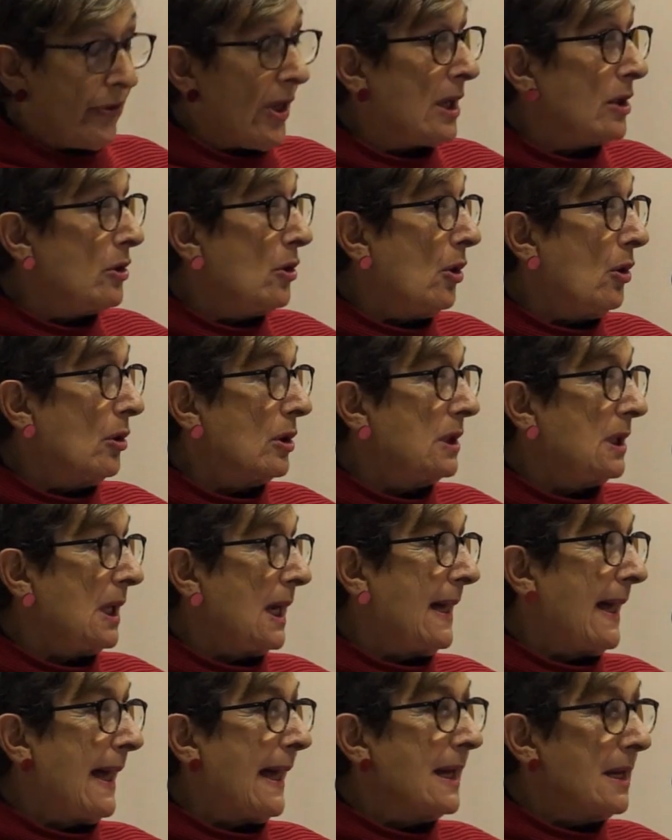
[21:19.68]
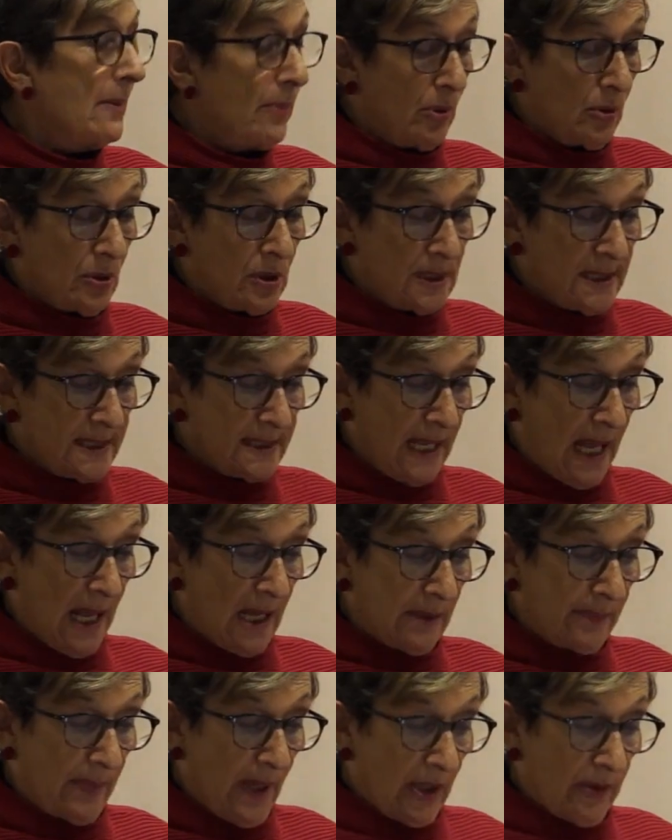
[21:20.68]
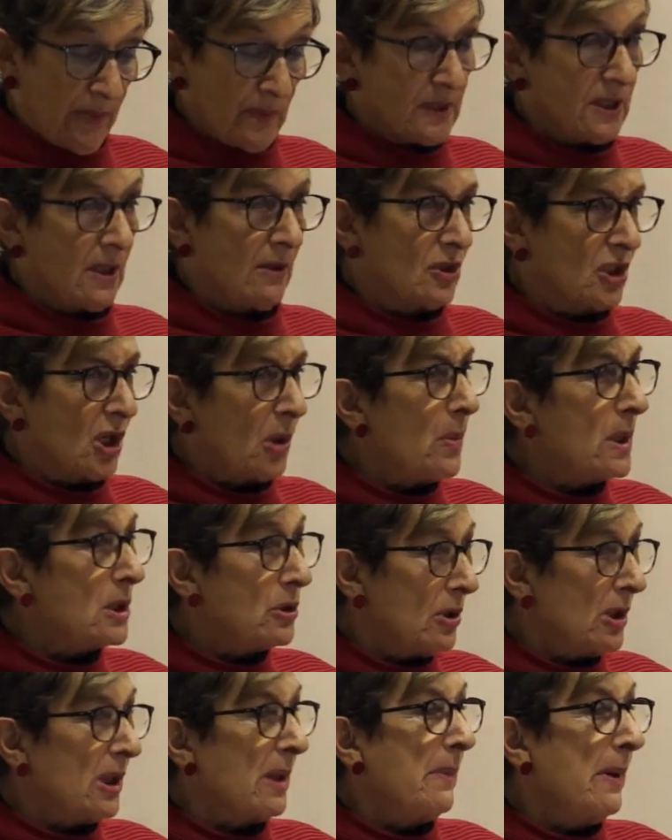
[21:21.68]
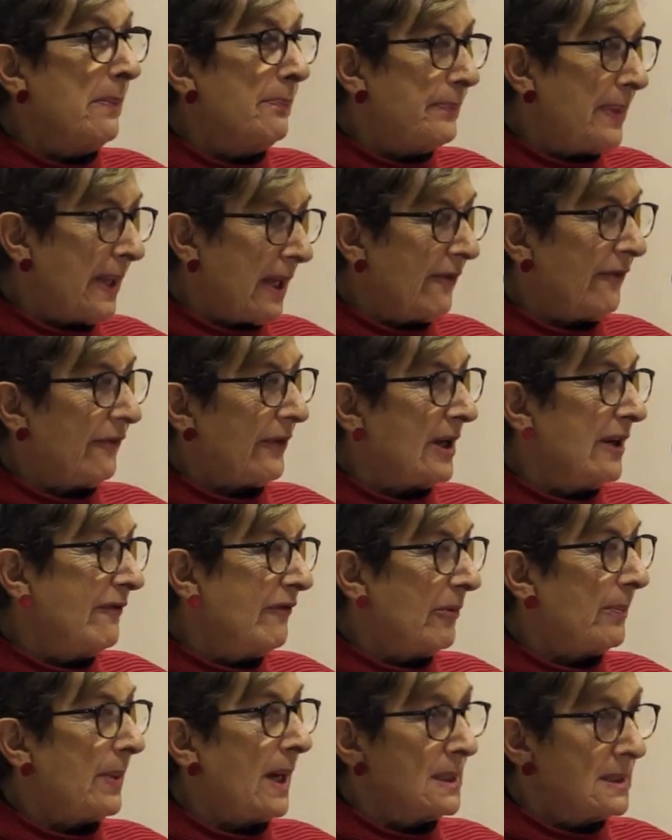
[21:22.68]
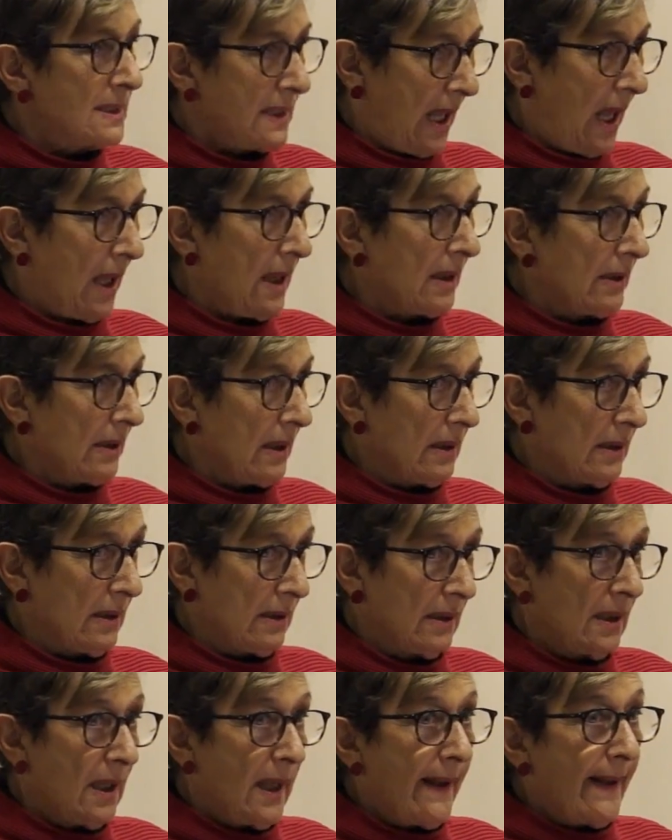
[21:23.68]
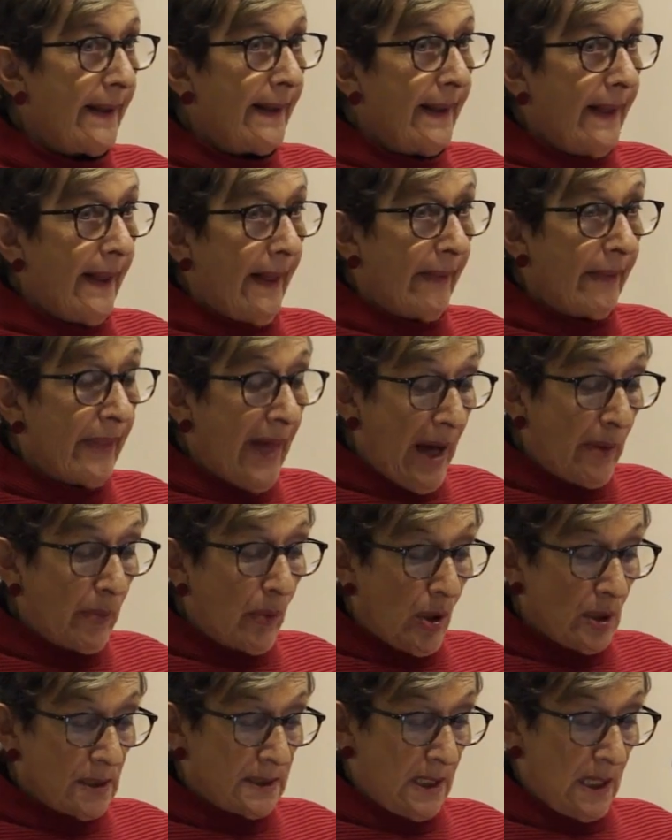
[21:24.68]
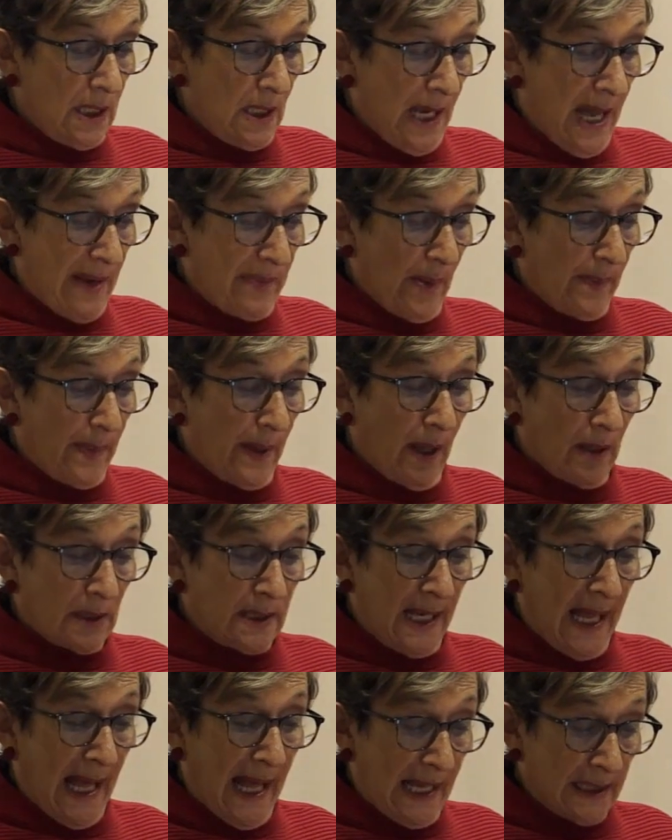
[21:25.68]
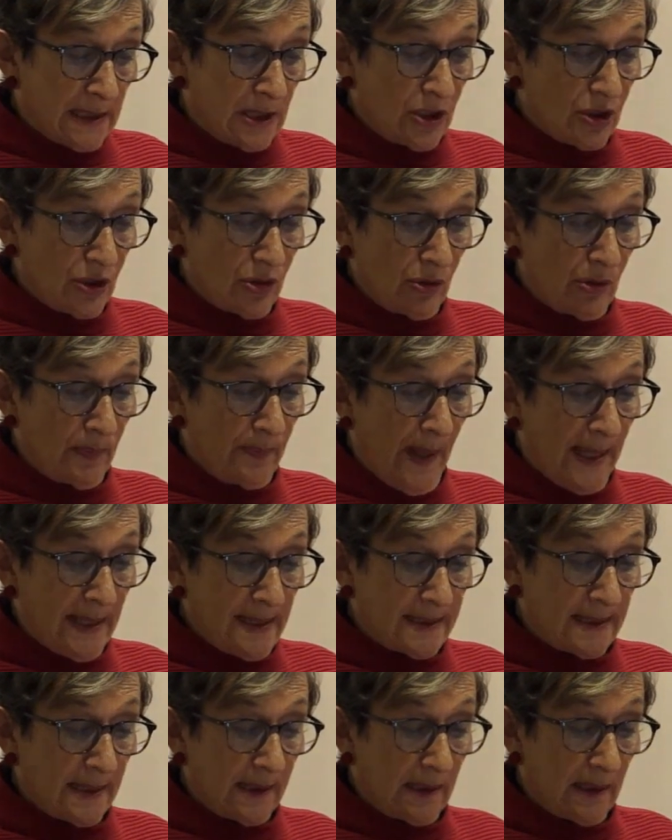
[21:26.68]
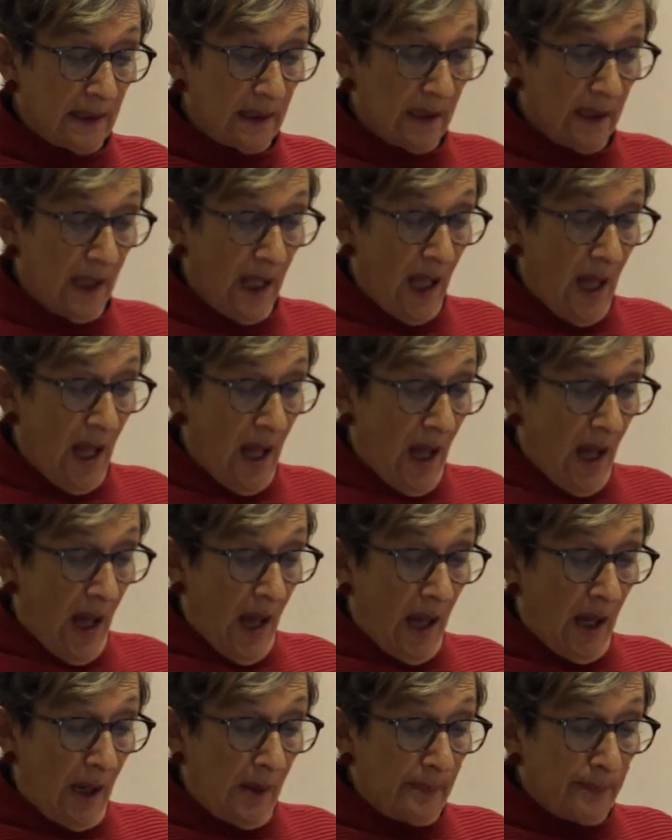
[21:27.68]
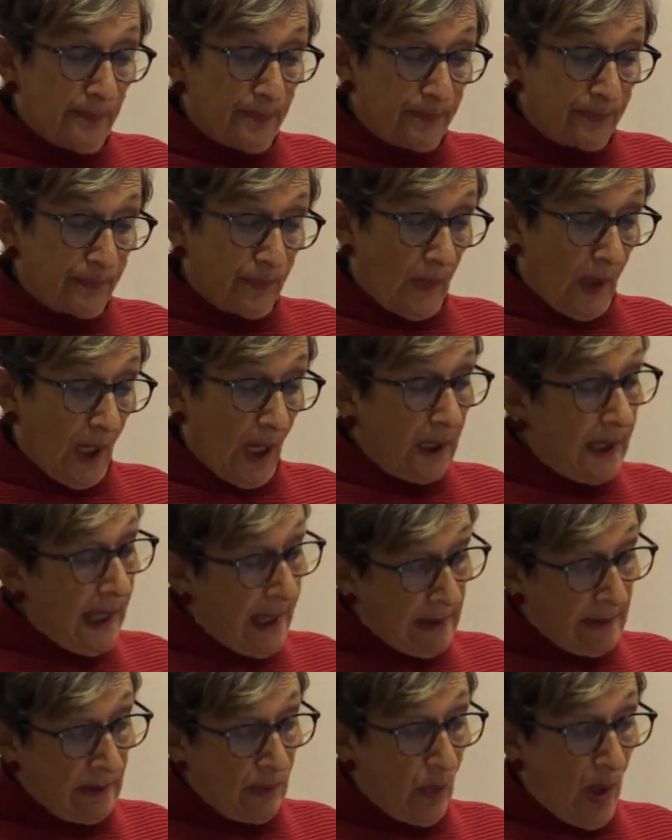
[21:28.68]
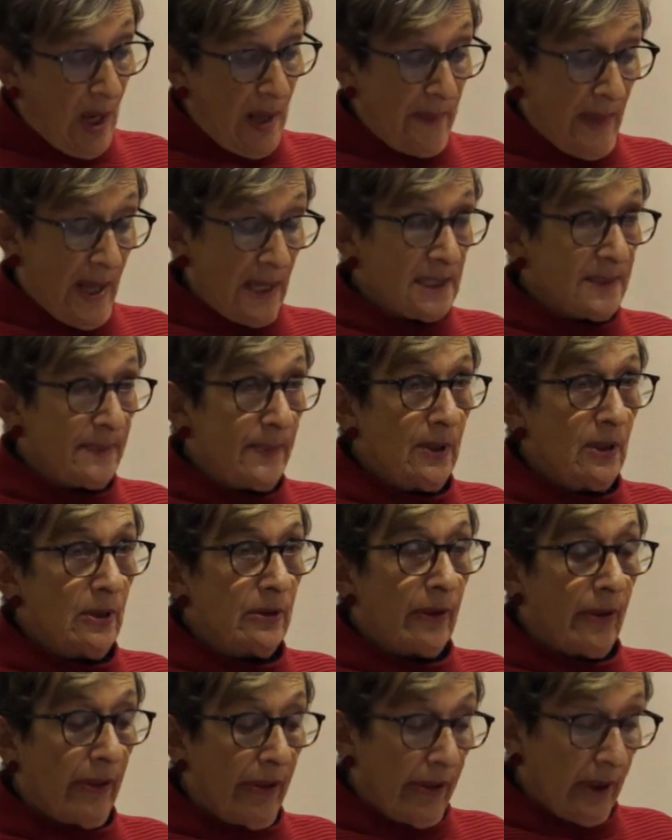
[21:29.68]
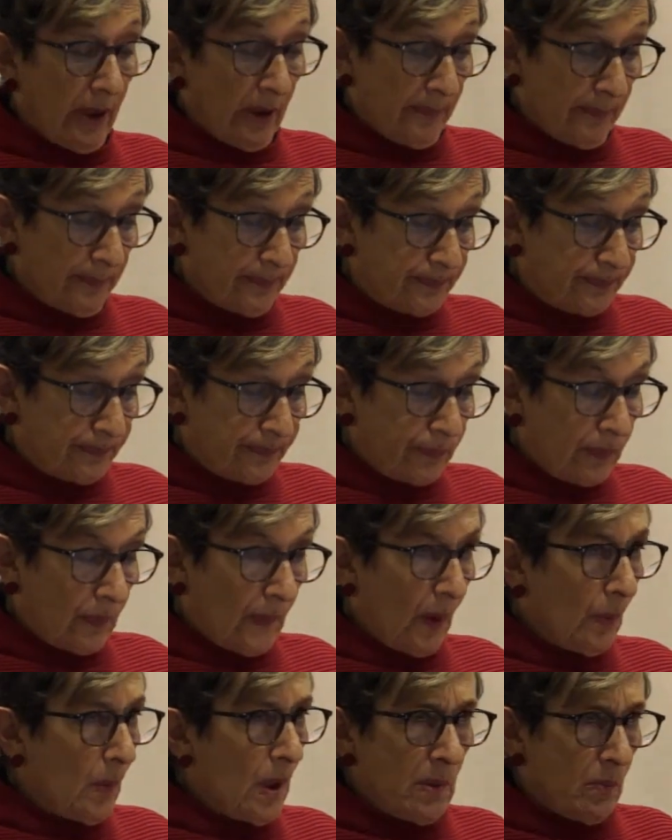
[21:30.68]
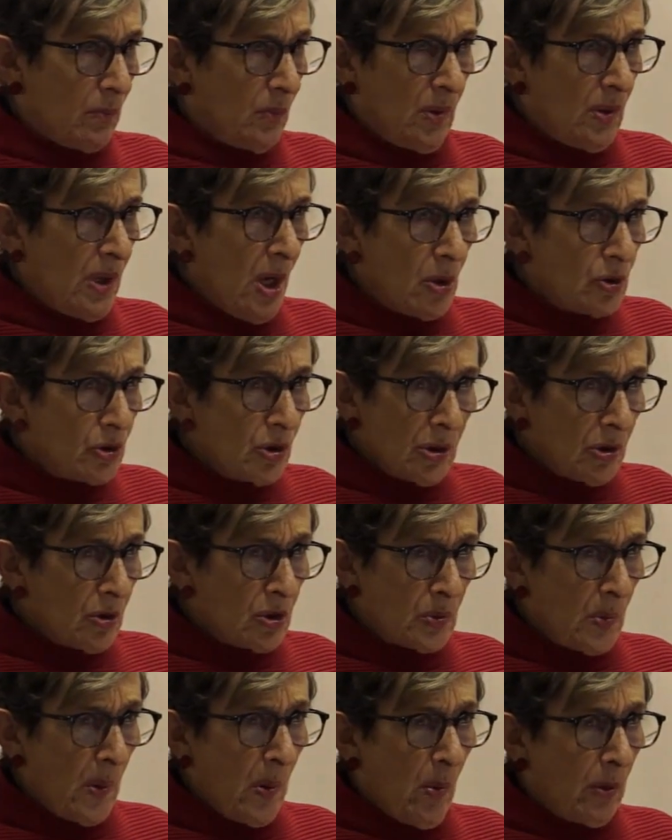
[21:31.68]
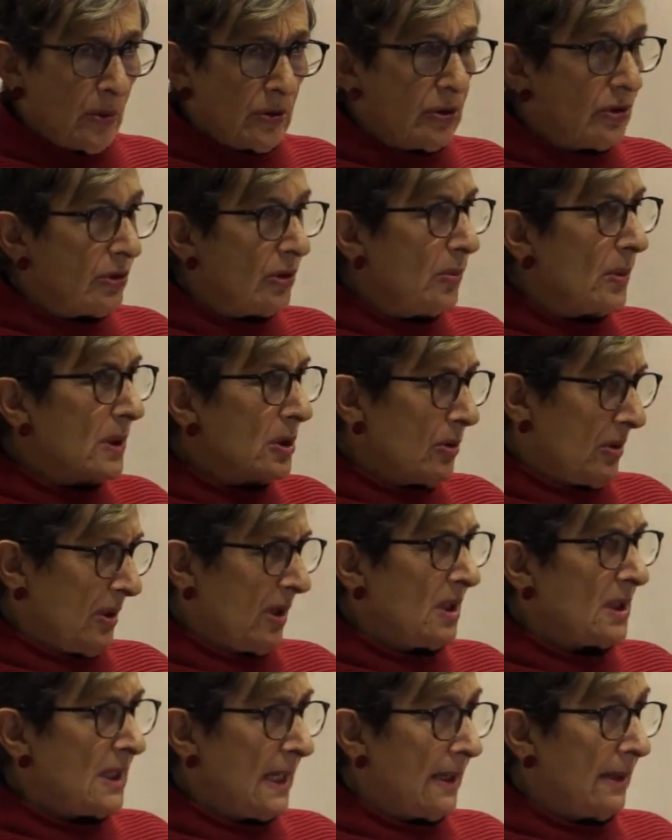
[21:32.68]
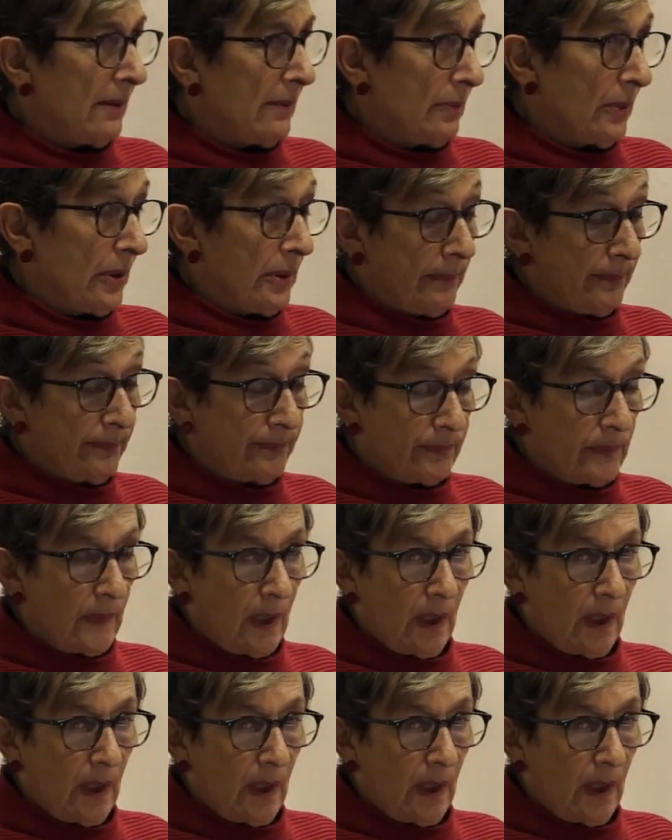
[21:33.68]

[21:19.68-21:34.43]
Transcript: they're not yet able to stand by themselves. So we're doing them a big favour by staying there. And that was the Labour Party attitude, basically. Again, white man's burden thing. We're not doing it because we want to, we're doing it to help them.